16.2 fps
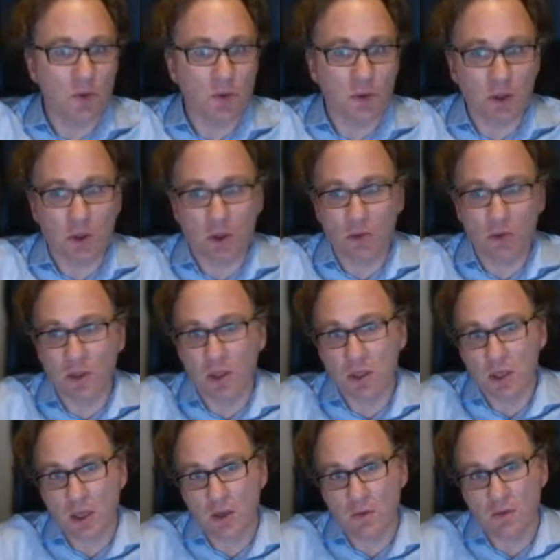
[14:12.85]
determine
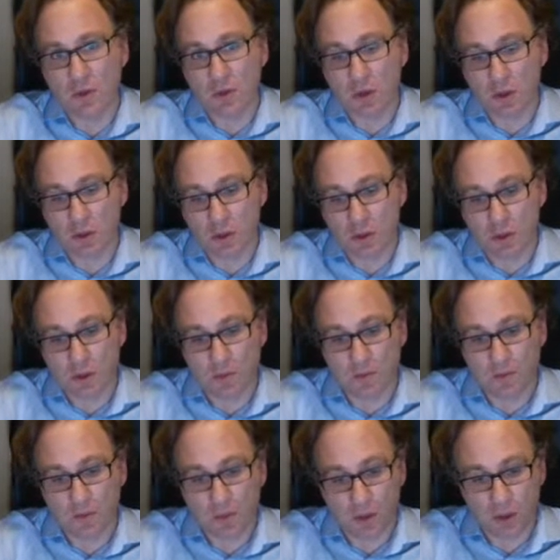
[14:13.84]
these kind of structures.
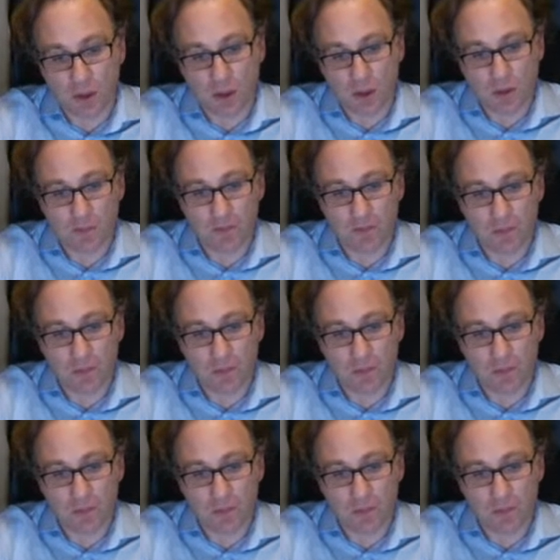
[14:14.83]
Okay,